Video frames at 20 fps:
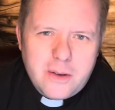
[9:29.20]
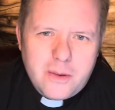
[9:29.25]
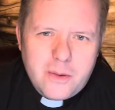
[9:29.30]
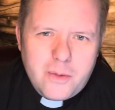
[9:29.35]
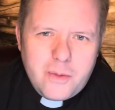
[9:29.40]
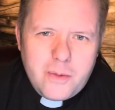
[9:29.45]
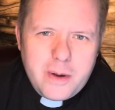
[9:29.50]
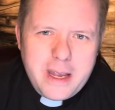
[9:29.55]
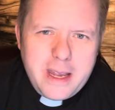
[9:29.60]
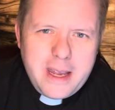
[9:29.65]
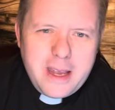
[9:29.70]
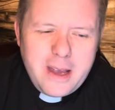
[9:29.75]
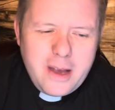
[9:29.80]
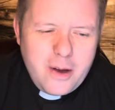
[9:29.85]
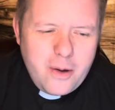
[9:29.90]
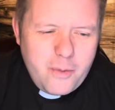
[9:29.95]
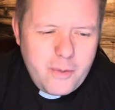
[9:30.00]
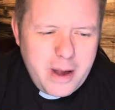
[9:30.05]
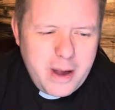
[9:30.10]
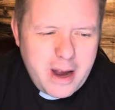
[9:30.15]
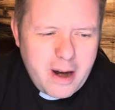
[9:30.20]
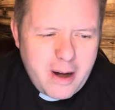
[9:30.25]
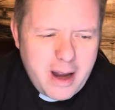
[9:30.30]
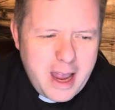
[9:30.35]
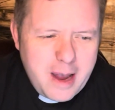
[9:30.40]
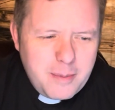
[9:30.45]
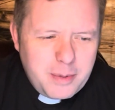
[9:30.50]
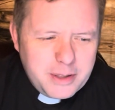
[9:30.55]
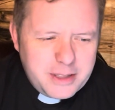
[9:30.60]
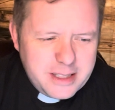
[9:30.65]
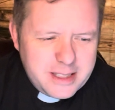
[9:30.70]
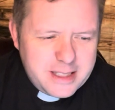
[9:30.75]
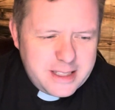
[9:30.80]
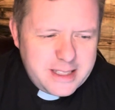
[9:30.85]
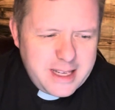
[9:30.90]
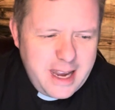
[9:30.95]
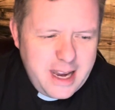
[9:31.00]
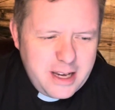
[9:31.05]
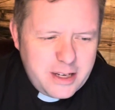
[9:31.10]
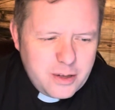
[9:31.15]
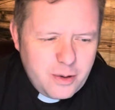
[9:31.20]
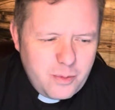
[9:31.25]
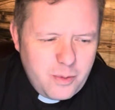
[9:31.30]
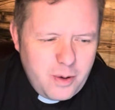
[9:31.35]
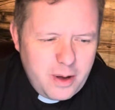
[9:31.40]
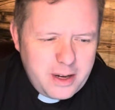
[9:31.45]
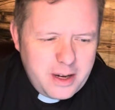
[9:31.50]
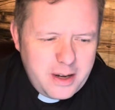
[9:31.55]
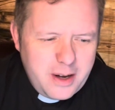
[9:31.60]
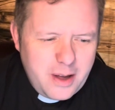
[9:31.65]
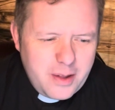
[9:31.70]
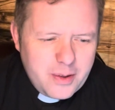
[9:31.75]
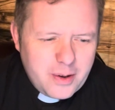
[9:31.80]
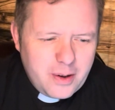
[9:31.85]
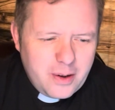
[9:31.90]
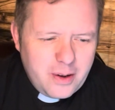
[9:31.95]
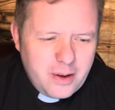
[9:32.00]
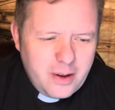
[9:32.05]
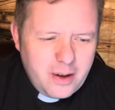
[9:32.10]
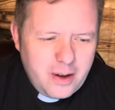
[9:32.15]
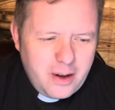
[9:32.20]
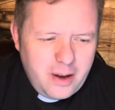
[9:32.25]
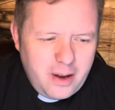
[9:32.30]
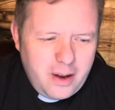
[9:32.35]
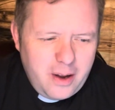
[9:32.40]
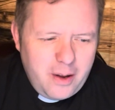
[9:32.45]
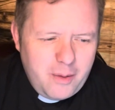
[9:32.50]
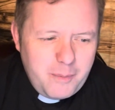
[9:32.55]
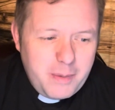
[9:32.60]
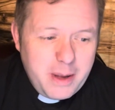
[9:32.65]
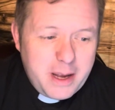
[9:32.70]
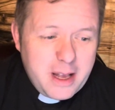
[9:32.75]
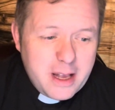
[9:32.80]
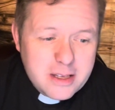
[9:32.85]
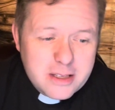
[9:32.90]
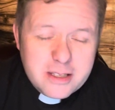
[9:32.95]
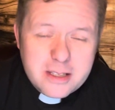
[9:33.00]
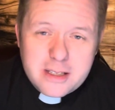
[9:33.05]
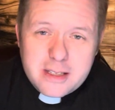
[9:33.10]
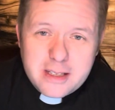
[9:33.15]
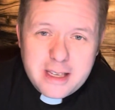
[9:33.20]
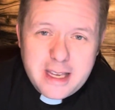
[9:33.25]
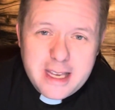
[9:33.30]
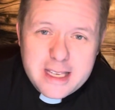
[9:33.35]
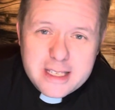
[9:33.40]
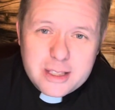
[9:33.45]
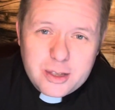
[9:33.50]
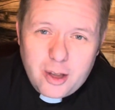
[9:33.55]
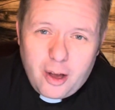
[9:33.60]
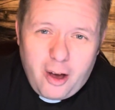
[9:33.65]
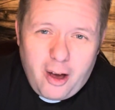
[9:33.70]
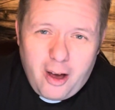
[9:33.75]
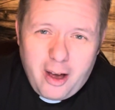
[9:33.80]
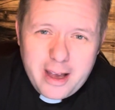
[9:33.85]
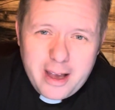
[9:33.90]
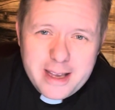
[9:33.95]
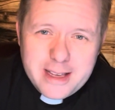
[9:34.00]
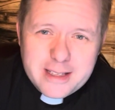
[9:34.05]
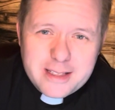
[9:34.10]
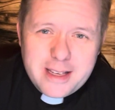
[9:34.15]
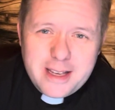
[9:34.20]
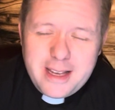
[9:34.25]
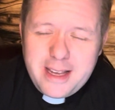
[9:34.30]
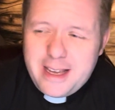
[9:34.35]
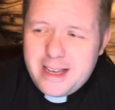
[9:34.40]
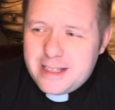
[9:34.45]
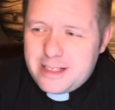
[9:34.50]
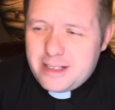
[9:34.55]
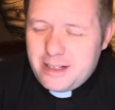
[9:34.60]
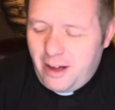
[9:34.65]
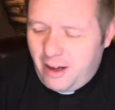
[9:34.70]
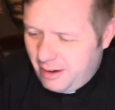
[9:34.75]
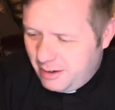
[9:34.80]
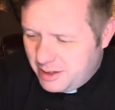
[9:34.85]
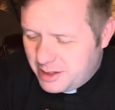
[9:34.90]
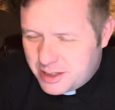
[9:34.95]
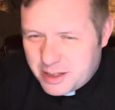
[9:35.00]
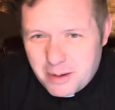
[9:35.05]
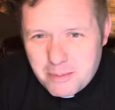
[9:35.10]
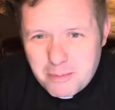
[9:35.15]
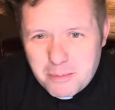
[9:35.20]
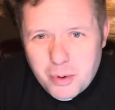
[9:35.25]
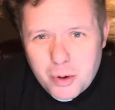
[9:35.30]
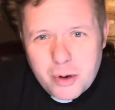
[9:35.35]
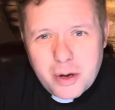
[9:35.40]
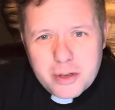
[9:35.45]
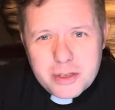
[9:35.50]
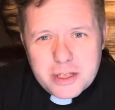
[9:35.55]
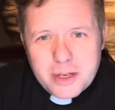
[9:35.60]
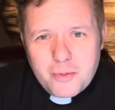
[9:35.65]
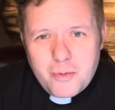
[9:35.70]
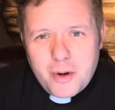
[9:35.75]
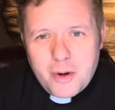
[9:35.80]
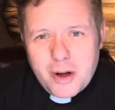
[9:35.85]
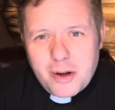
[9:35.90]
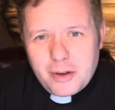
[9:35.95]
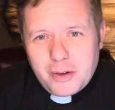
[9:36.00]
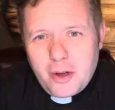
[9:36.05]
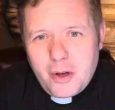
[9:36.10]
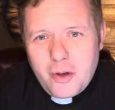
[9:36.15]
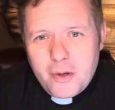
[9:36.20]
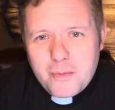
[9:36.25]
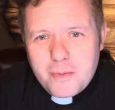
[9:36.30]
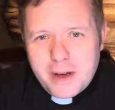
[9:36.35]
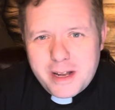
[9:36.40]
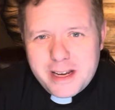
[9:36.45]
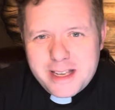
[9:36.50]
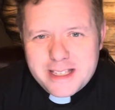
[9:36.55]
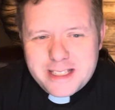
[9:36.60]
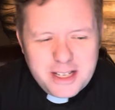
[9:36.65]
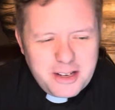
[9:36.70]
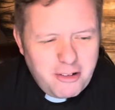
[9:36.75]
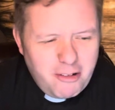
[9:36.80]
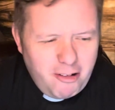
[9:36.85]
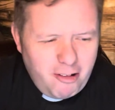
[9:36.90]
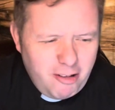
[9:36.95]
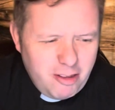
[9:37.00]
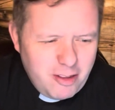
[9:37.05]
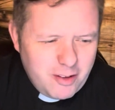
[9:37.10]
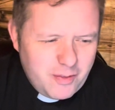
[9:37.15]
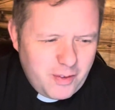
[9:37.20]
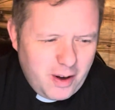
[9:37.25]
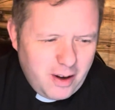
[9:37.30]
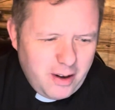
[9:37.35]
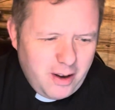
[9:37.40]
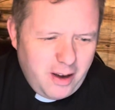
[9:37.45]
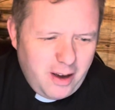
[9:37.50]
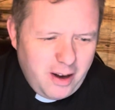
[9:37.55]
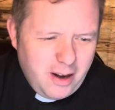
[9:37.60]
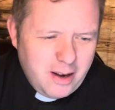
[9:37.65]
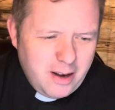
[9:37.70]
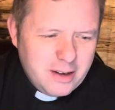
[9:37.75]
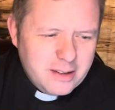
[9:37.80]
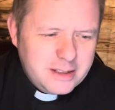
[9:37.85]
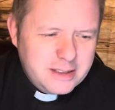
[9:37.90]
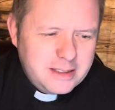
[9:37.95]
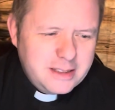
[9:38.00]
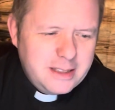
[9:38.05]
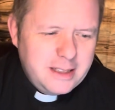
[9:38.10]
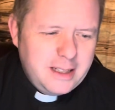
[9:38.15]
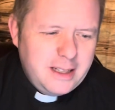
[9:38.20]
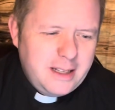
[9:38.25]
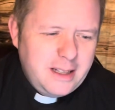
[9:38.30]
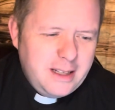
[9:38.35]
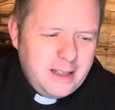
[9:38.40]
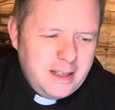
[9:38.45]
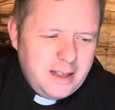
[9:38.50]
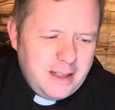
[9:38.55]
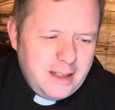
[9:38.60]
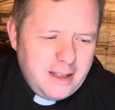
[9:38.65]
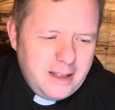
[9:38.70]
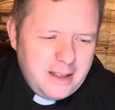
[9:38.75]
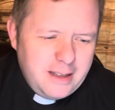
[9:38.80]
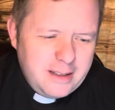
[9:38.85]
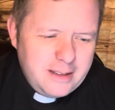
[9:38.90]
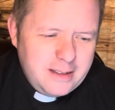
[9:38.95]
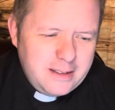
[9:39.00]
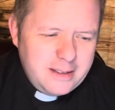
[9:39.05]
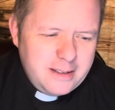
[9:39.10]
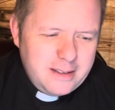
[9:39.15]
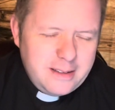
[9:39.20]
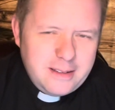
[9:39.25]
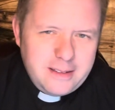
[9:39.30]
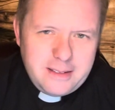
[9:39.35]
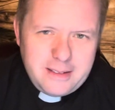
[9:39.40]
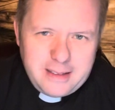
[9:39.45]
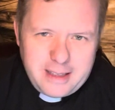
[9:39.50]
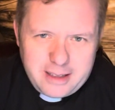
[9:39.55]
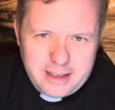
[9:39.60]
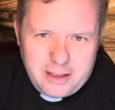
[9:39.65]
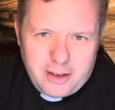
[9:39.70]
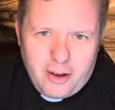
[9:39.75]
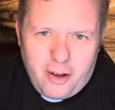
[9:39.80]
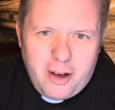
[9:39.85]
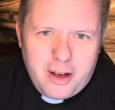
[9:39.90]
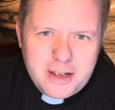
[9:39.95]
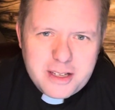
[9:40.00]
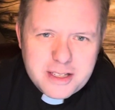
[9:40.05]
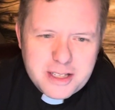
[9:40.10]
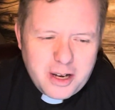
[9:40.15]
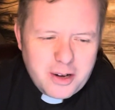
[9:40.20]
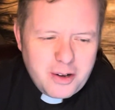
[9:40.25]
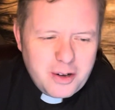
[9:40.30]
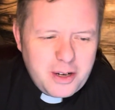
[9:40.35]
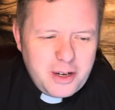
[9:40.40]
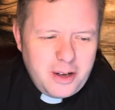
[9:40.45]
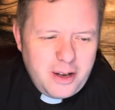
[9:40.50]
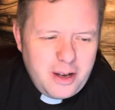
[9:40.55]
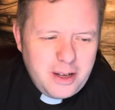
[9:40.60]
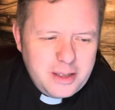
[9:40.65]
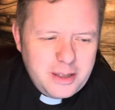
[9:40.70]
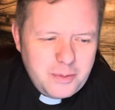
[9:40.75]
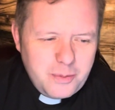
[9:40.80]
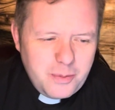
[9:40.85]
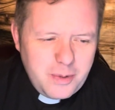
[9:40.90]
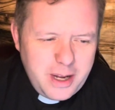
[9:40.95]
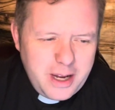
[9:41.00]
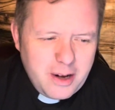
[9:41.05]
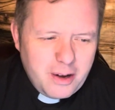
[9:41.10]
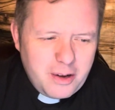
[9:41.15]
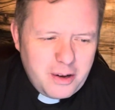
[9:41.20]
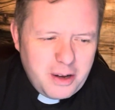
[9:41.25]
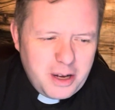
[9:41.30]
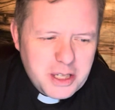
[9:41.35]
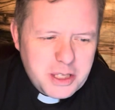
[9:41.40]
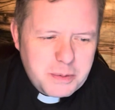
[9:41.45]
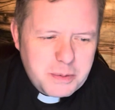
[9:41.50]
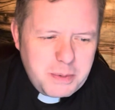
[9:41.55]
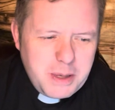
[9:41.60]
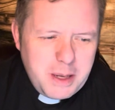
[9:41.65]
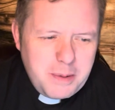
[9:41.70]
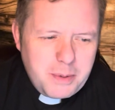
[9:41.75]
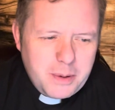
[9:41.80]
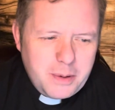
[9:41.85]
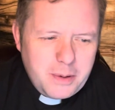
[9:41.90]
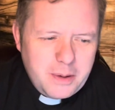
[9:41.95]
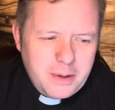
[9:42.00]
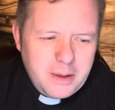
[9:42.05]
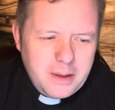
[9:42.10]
we, we are able to say to one another, because his law is, is not in some book somewhere alone, but is in all of our hearts. That God is our God and we are God's people.